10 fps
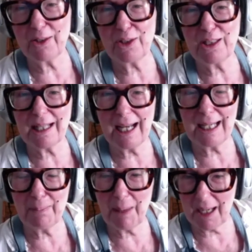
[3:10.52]
she's
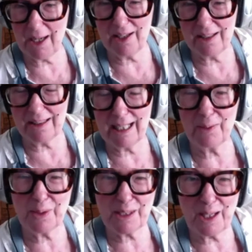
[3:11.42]
like my girl. I
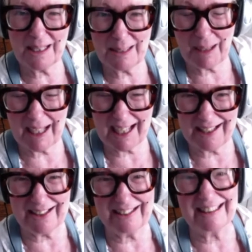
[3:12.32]
always go to see my
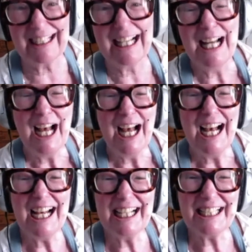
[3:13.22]
girl,
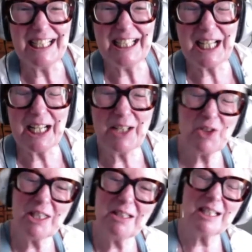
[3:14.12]
and
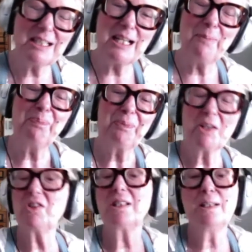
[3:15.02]
she's
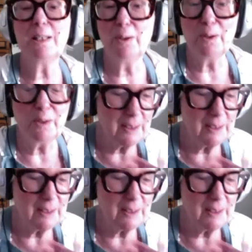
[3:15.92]
a nude.